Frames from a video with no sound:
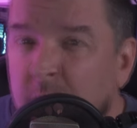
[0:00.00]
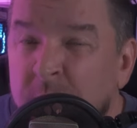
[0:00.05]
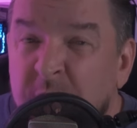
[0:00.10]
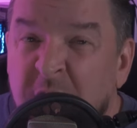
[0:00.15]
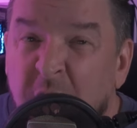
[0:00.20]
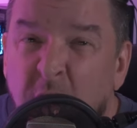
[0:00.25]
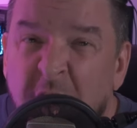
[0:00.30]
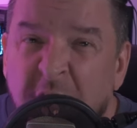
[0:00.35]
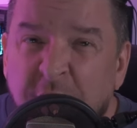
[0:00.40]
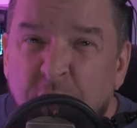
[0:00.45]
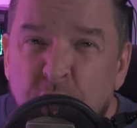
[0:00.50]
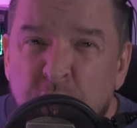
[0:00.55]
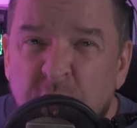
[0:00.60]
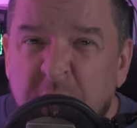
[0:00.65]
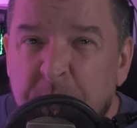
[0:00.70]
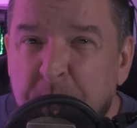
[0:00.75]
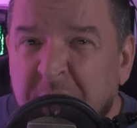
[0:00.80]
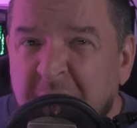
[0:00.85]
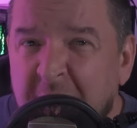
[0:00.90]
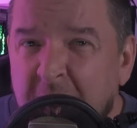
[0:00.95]
Now, I usually
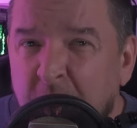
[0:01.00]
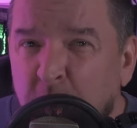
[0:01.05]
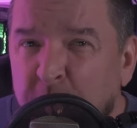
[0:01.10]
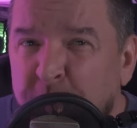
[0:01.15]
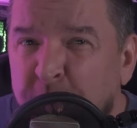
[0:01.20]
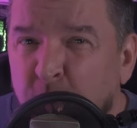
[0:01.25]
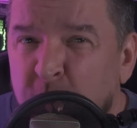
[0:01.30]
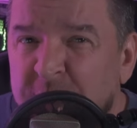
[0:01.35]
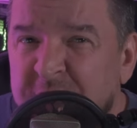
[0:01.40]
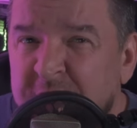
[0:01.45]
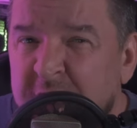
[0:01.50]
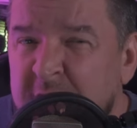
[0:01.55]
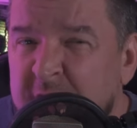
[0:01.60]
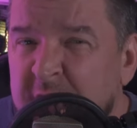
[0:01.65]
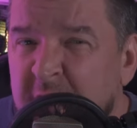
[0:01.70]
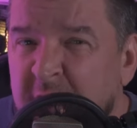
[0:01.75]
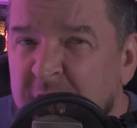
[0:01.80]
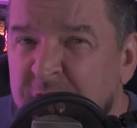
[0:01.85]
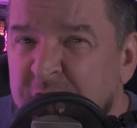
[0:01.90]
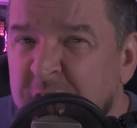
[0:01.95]
pair 14
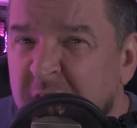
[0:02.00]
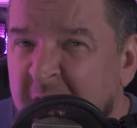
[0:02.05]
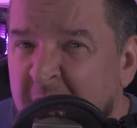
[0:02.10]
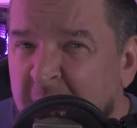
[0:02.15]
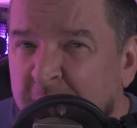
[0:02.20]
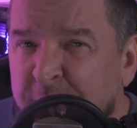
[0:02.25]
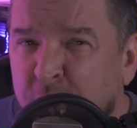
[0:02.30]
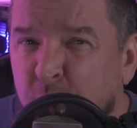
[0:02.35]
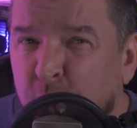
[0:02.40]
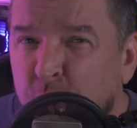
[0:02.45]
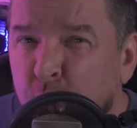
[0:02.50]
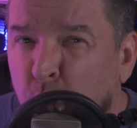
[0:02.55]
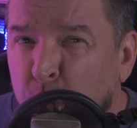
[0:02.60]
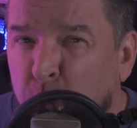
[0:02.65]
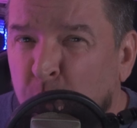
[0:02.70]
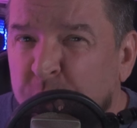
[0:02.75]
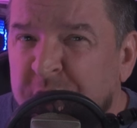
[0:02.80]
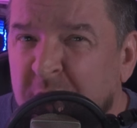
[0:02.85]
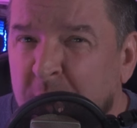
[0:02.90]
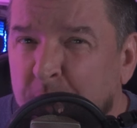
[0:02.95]
days after normal
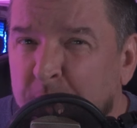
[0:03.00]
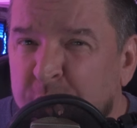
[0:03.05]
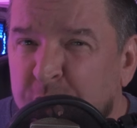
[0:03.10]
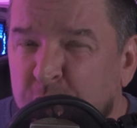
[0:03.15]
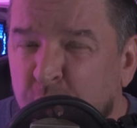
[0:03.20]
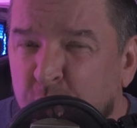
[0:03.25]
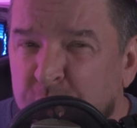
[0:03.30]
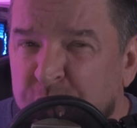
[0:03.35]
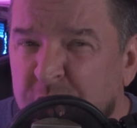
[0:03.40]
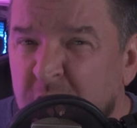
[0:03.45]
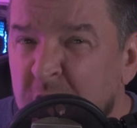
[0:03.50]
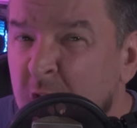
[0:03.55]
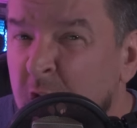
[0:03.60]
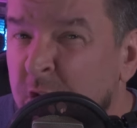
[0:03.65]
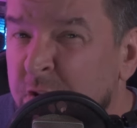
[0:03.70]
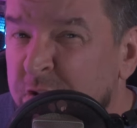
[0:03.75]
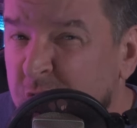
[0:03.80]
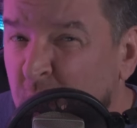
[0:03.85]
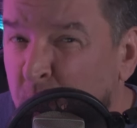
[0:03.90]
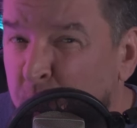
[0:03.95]
temperatures.
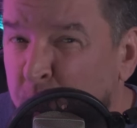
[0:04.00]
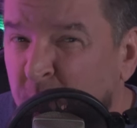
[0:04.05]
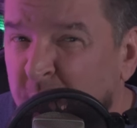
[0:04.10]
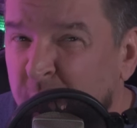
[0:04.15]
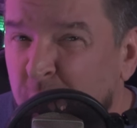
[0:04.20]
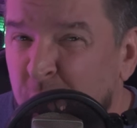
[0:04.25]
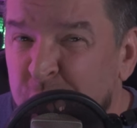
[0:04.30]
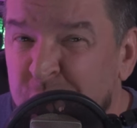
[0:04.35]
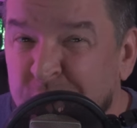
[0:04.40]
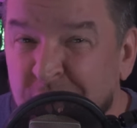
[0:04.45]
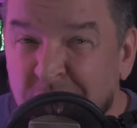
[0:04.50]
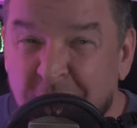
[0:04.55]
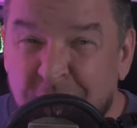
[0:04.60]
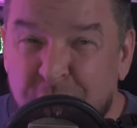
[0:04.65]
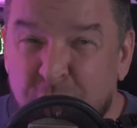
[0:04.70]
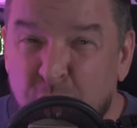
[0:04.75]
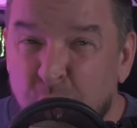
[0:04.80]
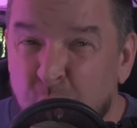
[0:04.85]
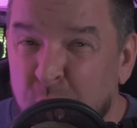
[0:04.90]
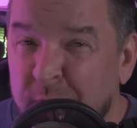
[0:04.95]
Some breeders like
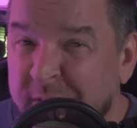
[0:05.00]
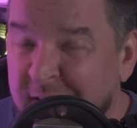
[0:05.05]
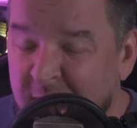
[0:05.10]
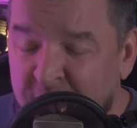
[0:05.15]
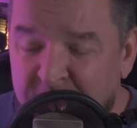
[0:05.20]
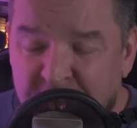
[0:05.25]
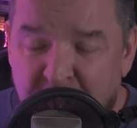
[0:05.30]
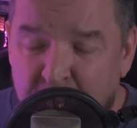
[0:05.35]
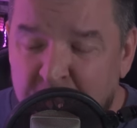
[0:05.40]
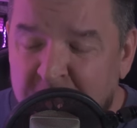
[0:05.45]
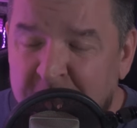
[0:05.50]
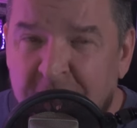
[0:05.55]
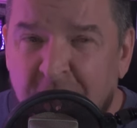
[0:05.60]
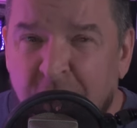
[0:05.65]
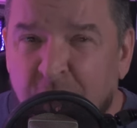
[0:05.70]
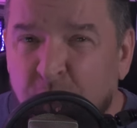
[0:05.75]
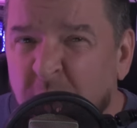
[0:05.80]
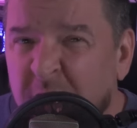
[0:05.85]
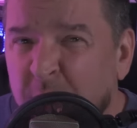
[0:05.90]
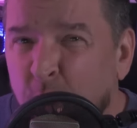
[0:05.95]
to get them in there
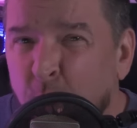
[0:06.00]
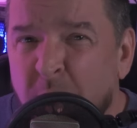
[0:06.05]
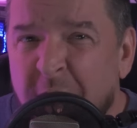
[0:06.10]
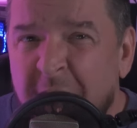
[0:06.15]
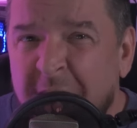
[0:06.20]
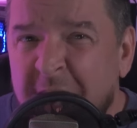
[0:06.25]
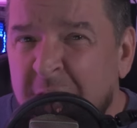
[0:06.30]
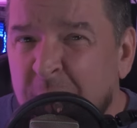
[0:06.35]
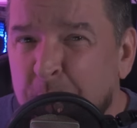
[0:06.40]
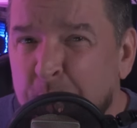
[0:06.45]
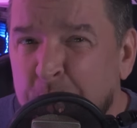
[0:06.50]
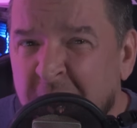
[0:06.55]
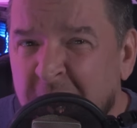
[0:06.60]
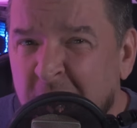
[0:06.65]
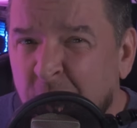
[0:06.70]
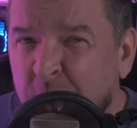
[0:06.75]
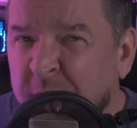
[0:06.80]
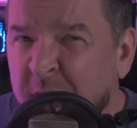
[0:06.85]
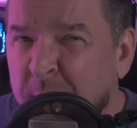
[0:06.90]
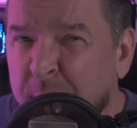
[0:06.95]
right away and
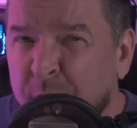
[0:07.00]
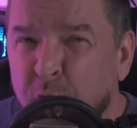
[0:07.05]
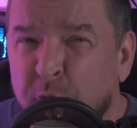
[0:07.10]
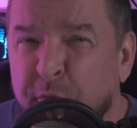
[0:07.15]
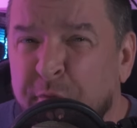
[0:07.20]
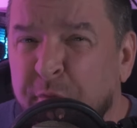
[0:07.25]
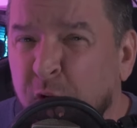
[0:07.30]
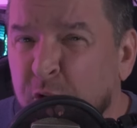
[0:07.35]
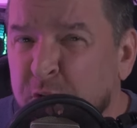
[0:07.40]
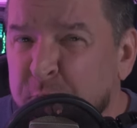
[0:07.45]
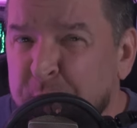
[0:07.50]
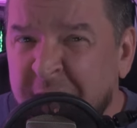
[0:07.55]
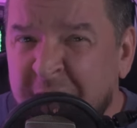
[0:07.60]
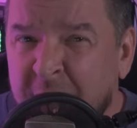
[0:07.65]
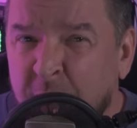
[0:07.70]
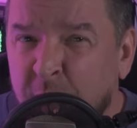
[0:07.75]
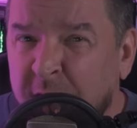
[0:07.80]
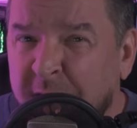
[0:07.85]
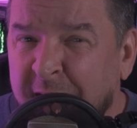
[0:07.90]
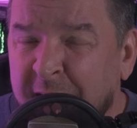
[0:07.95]
pair them, do first
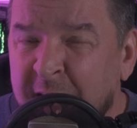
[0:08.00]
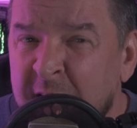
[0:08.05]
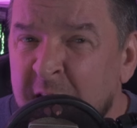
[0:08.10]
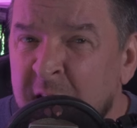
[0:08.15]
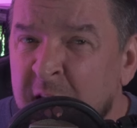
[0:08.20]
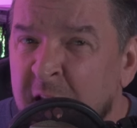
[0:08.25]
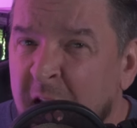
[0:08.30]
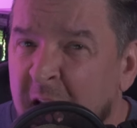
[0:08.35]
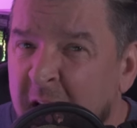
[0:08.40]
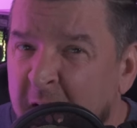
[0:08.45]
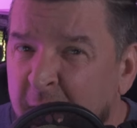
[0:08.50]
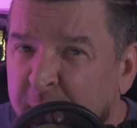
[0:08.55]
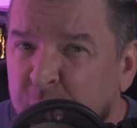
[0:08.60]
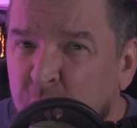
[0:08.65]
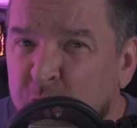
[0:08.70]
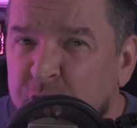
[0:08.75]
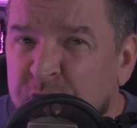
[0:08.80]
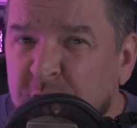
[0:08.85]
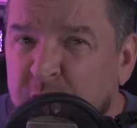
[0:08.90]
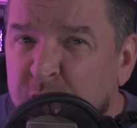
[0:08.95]
pairing after
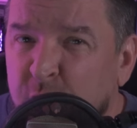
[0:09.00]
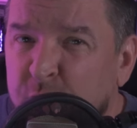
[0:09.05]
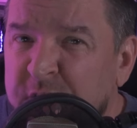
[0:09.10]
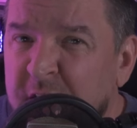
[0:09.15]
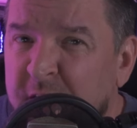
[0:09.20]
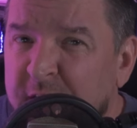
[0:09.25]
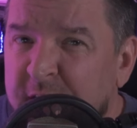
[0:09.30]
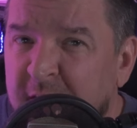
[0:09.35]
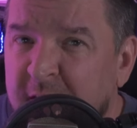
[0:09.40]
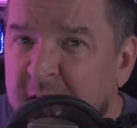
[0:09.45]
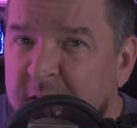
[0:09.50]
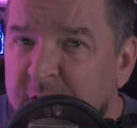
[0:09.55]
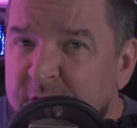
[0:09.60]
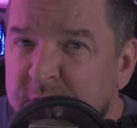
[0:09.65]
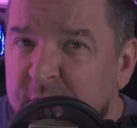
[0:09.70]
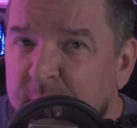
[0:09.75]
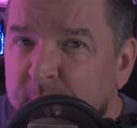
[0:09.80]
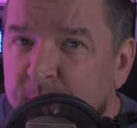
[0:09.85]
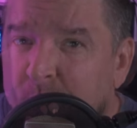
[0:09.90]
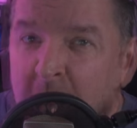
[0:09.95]
6 or 10
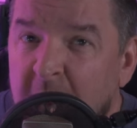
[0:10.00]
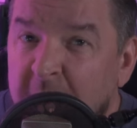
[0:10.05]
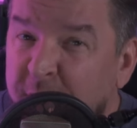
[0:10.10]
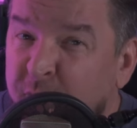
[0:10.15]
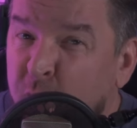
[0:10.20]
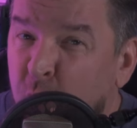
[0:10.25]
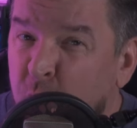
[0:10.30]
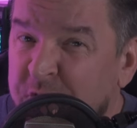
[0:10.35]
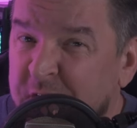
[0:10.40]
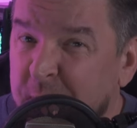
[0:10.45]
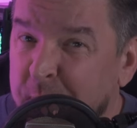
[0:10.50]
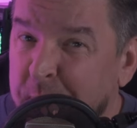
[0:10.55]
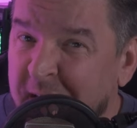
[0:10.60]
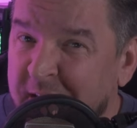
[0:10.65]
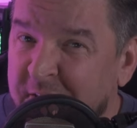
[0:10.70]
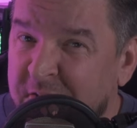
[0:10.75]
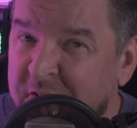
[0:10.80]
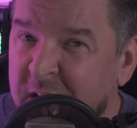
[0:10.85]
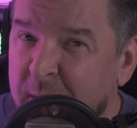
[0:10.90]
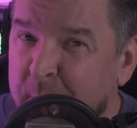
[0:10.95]
days. And of course, the main
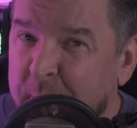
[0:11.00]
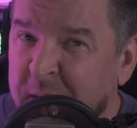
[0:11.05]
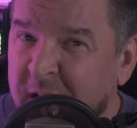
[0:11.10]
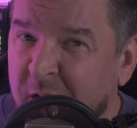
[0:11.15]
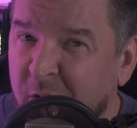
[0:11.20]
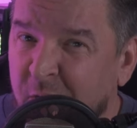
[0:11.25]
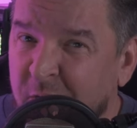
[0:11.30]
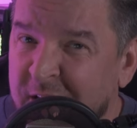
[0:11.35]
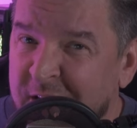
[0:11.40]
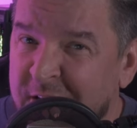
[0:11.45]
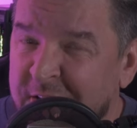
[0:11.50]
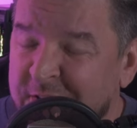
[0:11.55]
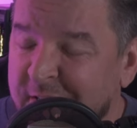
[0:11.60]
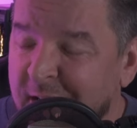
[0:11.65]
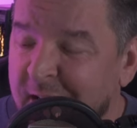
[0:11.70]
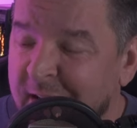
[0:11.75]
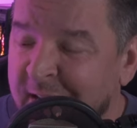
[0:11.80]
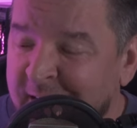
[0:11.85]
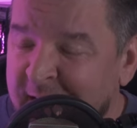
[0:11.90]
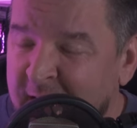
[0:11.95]
tip here is
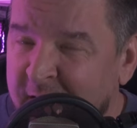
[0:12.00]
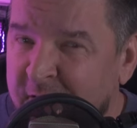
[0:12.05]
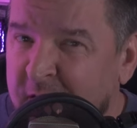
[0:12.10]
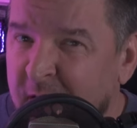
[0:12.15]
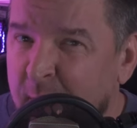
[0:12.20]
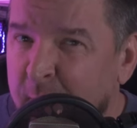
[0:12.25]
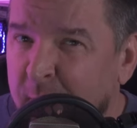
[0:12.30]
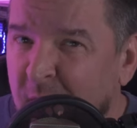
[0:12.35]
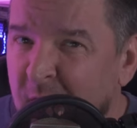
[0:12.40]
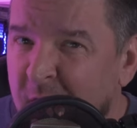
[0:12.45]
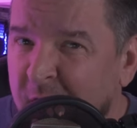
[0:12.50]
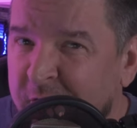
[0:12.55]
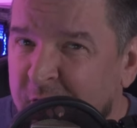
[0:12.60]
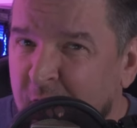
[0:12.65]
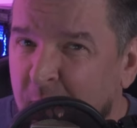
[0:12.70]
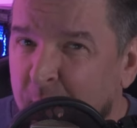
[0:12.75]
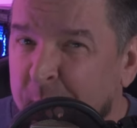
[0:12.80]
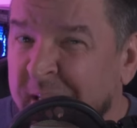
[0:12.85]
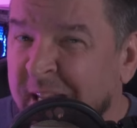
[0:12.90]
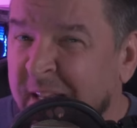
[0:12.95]
get them locked
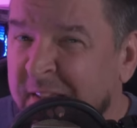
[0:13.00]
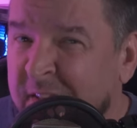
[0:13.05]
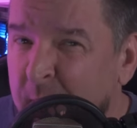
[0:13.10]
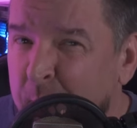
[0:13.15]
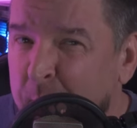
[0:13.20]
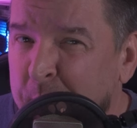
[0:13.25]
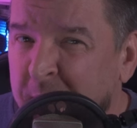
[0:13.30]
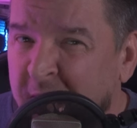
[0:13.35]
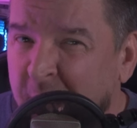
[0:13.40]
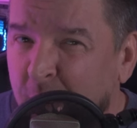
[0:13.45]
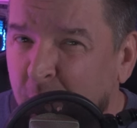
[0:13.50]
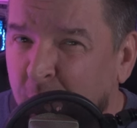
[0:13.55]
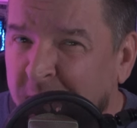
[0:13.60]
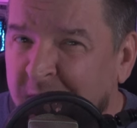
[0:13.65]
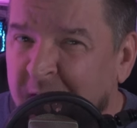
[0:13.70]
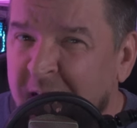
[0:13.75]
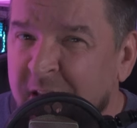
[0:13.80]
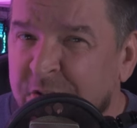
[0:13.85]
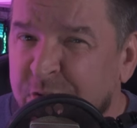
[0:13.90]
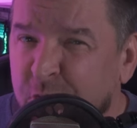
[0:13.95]
up, get them pairing
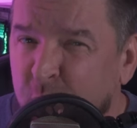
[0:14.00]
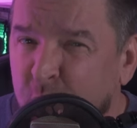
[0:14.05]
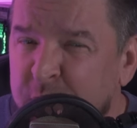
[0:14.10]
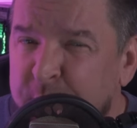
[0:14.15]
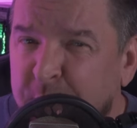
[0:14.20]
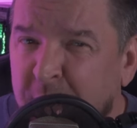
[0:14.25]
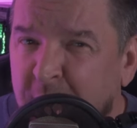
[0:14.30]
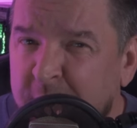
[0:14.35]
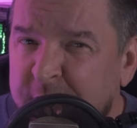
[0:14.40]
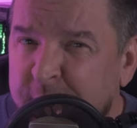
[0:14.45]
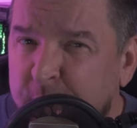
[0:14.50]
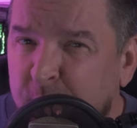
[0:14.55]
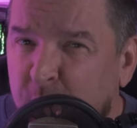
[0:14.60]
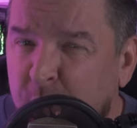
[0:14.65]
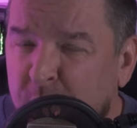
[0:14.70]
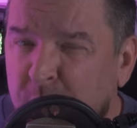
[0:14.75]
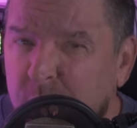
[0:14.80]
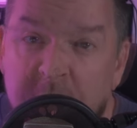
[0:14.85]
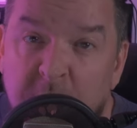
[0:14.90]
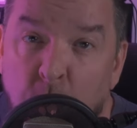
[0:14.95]
as soon as possible.
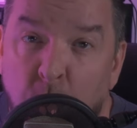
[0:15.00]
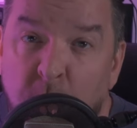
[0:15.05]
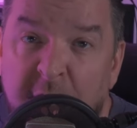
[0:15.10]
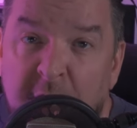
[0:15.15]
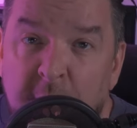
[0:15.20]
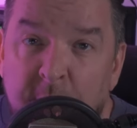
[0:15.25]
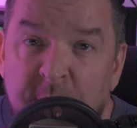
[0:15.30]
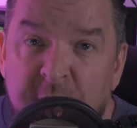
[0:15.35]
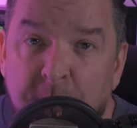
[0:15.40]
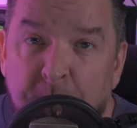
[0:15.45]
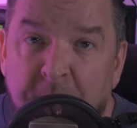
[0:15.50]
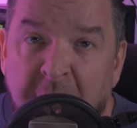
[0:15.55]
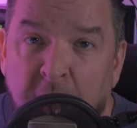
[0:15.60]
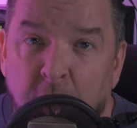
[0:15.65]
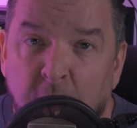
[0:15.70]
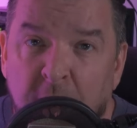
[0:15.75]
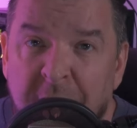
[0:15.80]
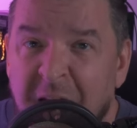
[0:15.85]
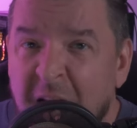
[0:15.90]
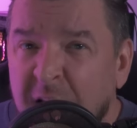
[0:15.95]
Now, when it comes to
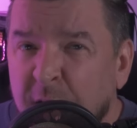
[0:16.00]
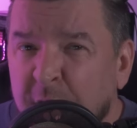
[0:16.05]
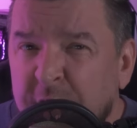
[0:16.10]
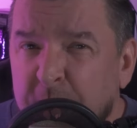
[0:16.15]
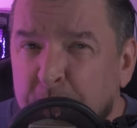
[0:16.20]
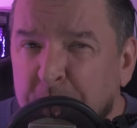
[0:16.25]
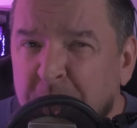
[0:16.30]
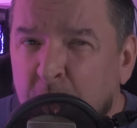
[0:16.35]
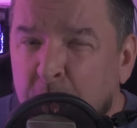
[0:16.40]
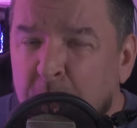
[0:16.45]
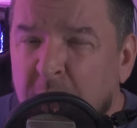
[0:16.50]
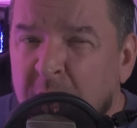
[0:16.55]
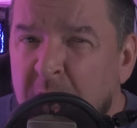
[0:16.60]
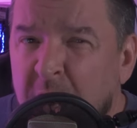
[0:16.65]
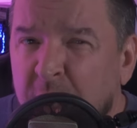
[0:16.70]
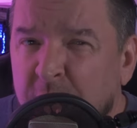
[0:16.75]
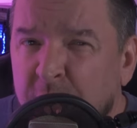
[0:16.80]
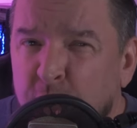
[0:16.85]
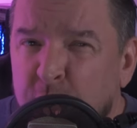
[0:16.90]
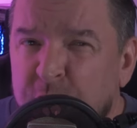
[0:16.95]
pairing, I like to pair my
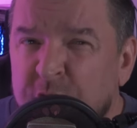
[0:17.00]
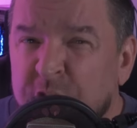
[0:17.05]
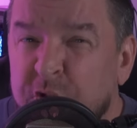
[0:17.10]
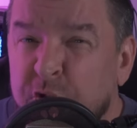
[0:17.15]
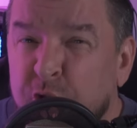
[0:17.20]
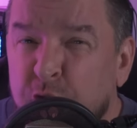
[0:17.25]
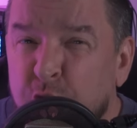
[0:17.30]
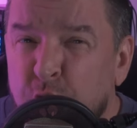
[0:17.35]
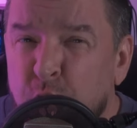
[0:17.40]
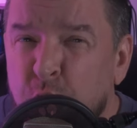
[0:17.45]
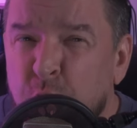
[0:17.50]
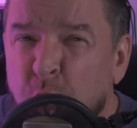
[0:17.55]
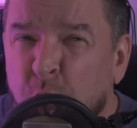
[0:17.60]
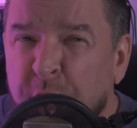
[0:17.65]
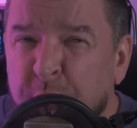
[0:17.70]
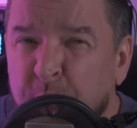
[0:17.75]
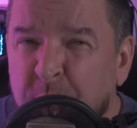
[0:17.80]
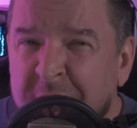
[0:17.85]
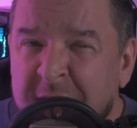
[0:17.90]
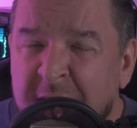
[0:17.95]
Hognoses 2 or
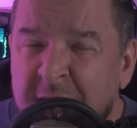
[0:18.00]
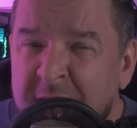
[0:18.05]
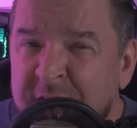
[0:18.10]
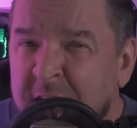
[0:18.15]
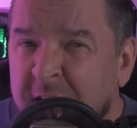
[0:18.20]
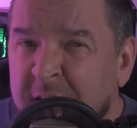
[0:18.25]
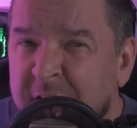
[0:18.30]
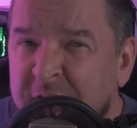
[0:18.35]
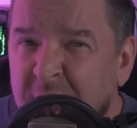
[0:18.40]
3 days at a